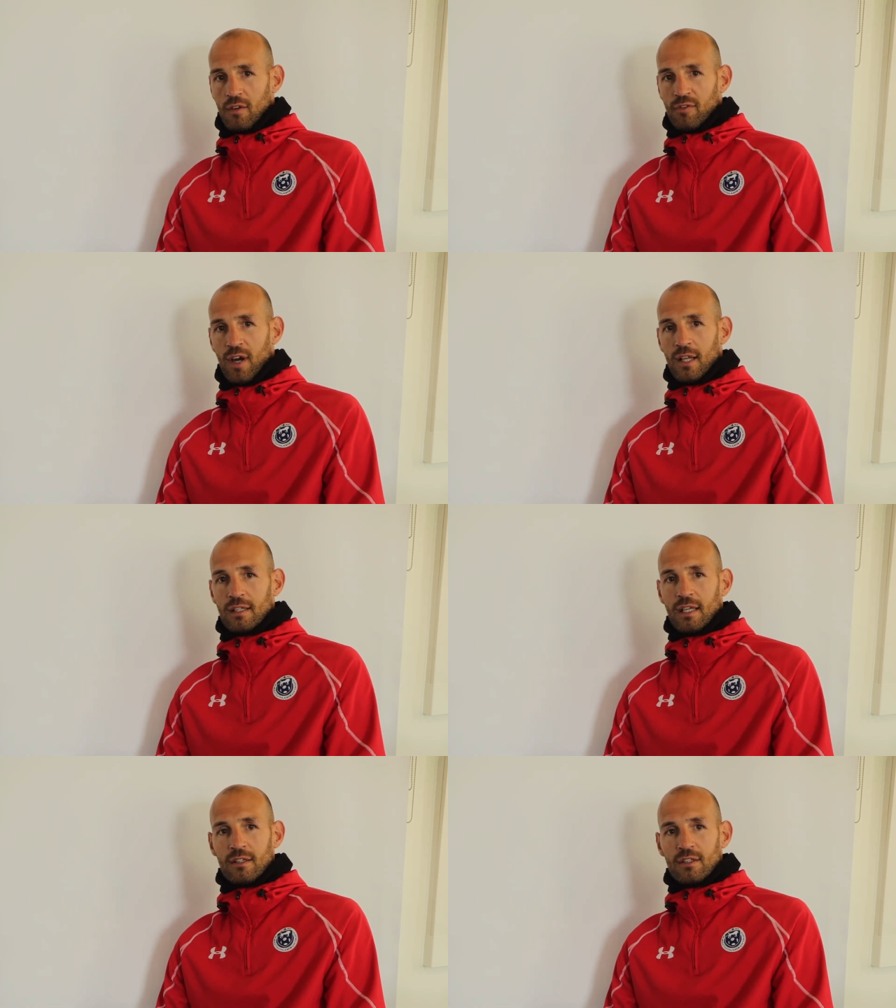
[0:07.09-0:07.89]

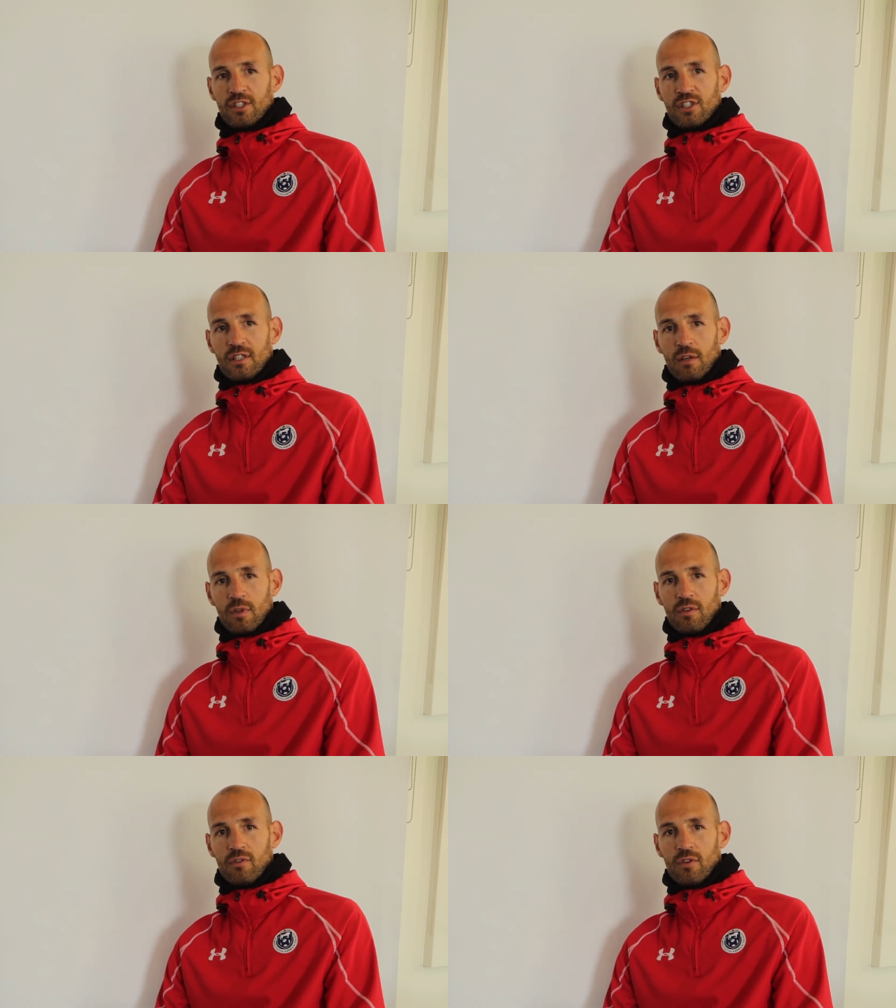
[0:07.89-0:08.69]
finally getting the decision that
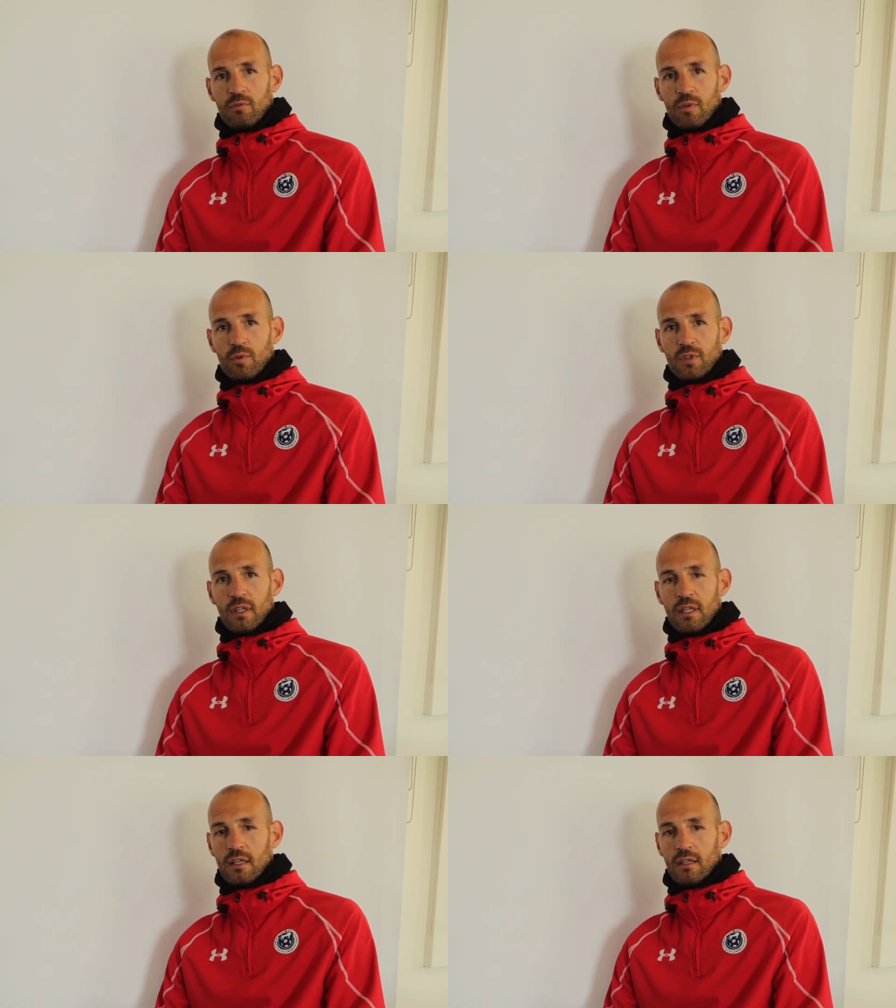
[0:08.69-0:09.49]
we've we've won the
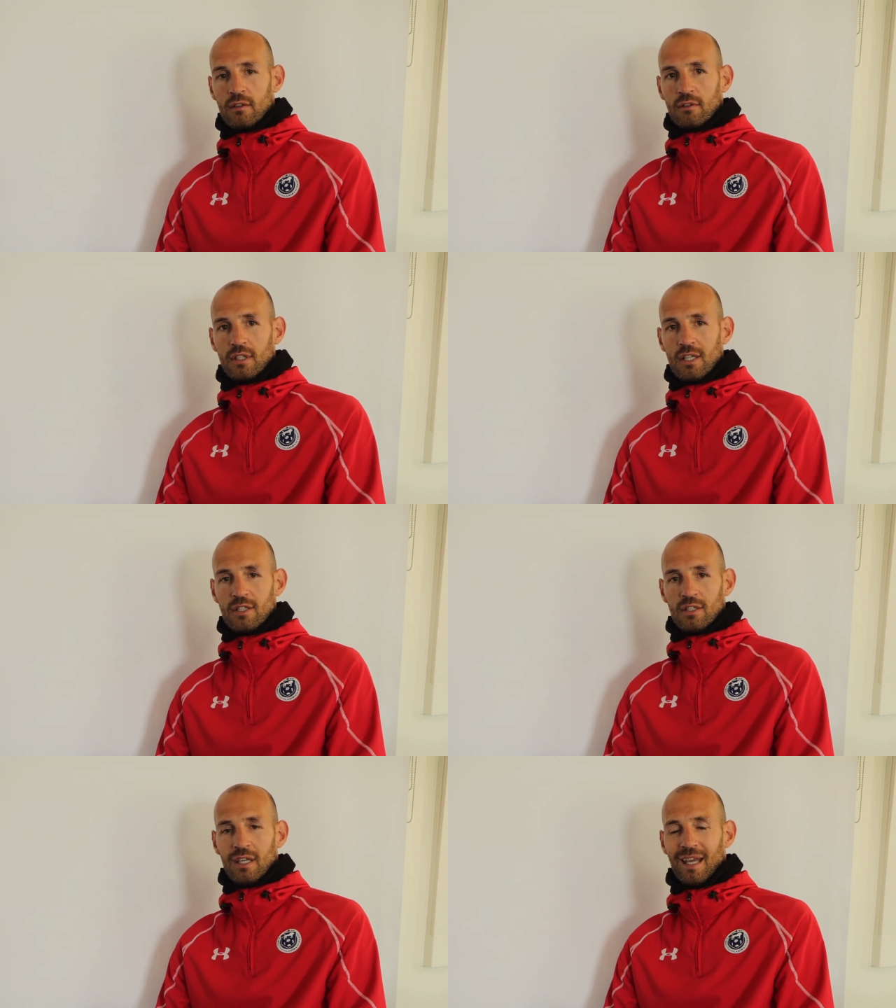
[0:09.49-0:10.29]
league. Yes,
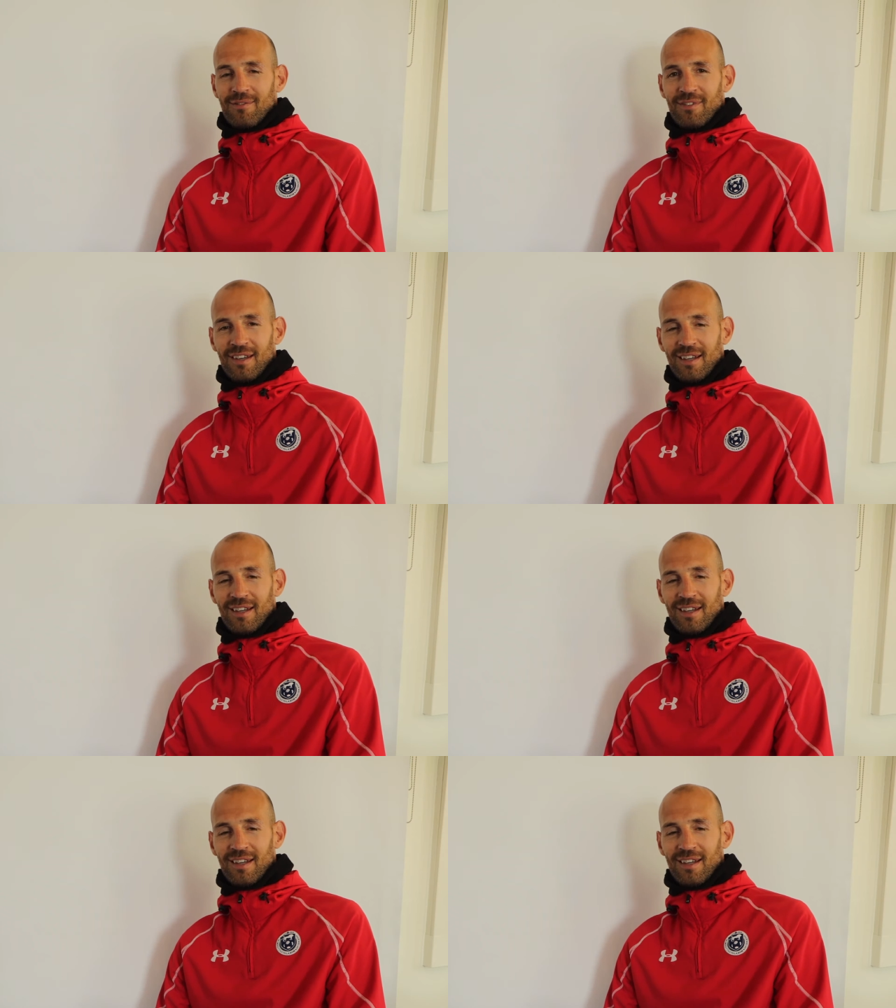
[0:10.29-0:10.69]
it came